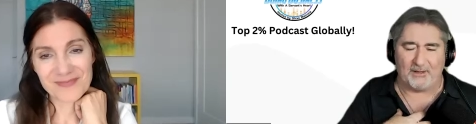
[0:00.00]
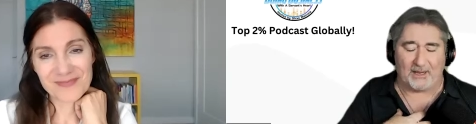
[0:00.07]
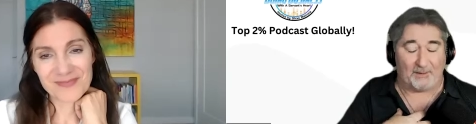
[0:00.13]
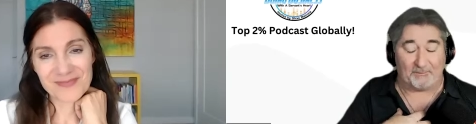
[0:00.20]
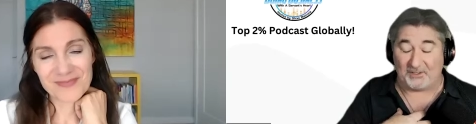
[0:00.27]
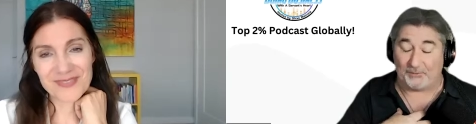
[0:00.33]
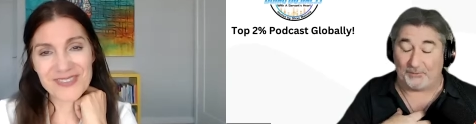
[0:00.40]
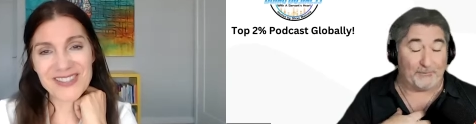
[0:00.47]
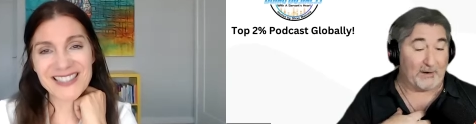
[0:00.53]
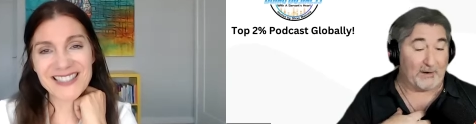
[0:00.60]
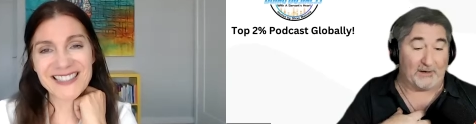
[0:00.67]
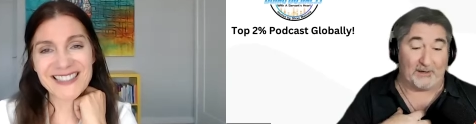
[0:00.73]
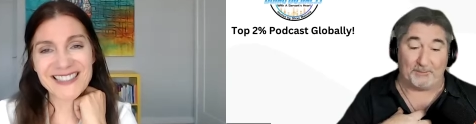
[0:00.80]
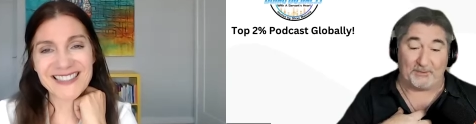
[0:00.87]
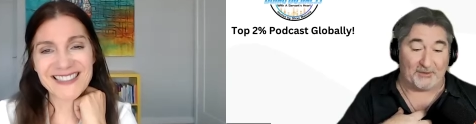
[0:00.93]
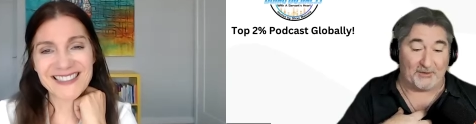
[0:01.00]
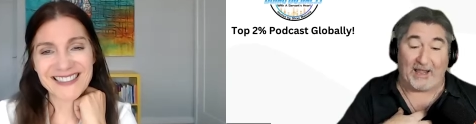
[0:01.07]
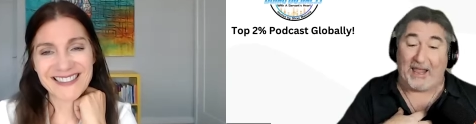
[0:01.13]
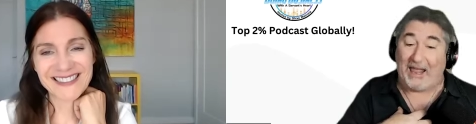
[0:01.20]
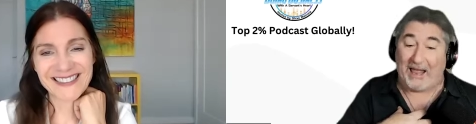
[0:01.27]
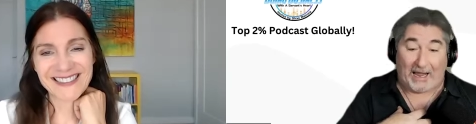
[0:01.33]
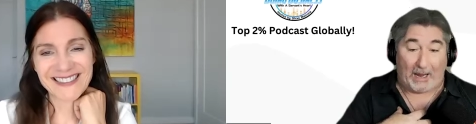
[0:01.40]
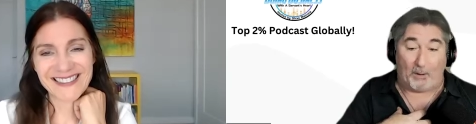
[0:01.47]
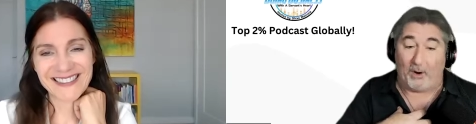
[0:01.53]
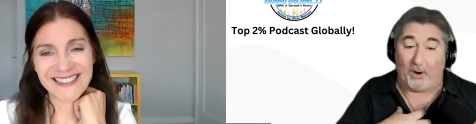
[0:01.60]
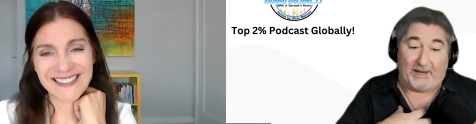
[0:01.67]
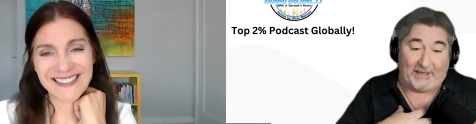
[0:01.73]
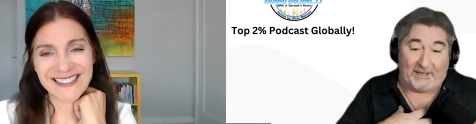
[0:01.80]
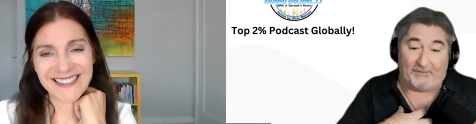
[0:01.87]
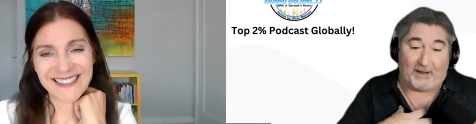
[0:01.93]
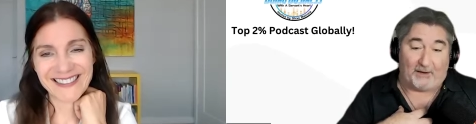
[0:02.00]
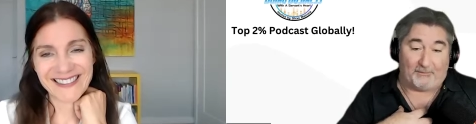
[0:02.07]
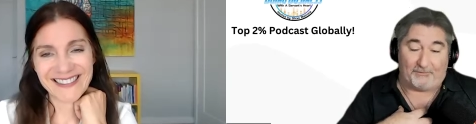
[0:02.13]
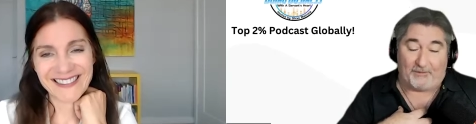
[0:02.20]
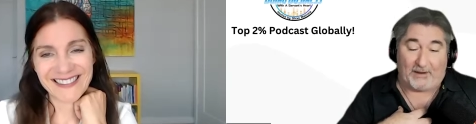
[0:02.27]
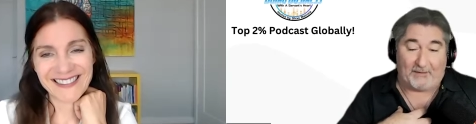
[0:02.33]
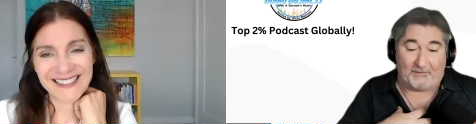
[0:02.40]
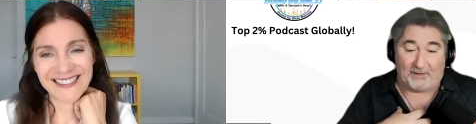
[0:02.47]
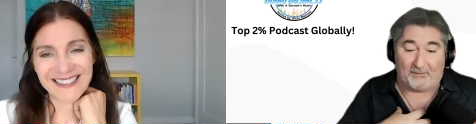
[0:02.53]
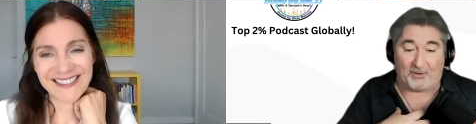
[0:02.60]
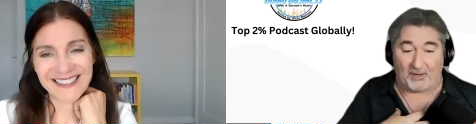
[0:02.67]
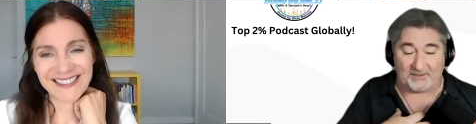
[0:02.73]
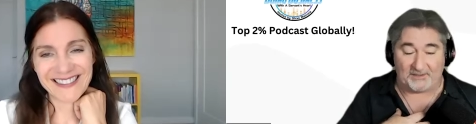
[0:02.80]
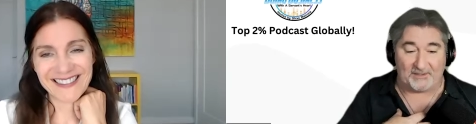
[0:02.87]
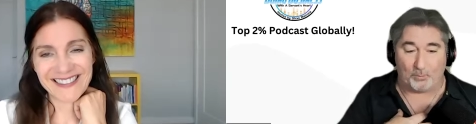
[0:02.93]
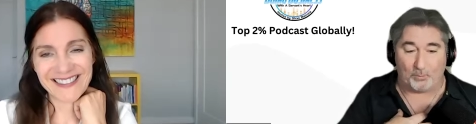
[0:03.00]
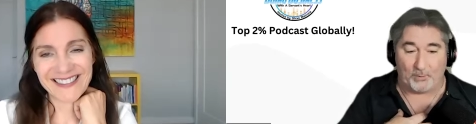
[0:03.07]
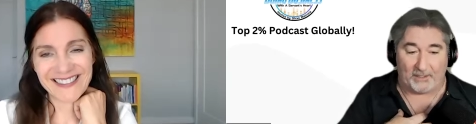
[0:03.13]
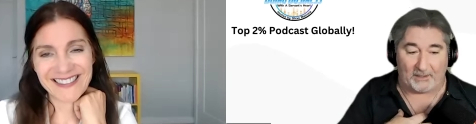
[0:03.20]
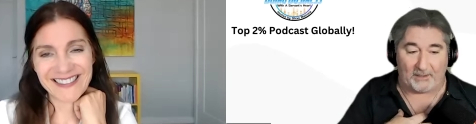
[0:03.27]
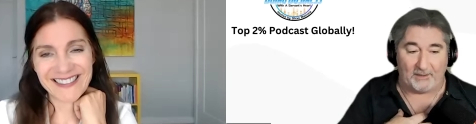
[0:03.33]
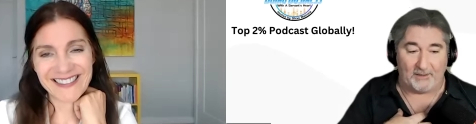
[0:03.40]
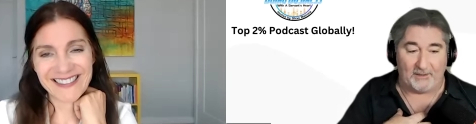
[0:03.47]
Speaker 1: I'm just so fired up to do it. I want to give out five gift cards this week.